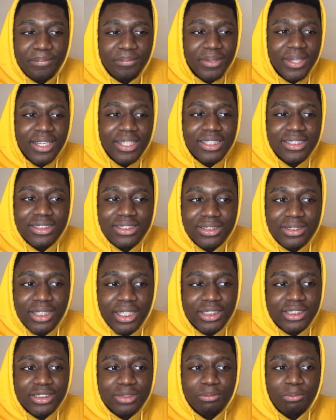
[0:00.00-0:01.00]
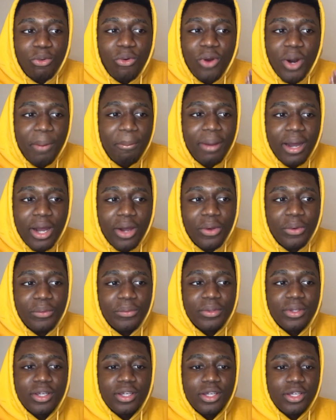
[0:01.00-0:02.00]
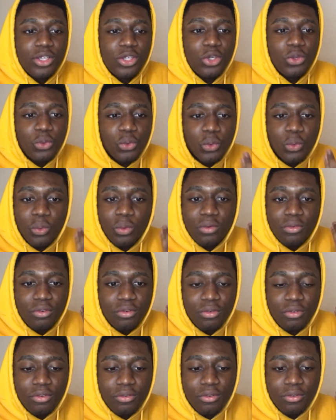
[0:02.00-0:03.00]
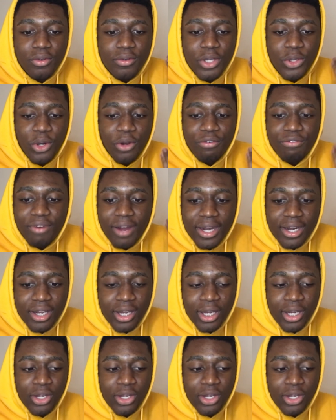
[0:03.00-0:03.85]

he just he just more about you you know finding a uh,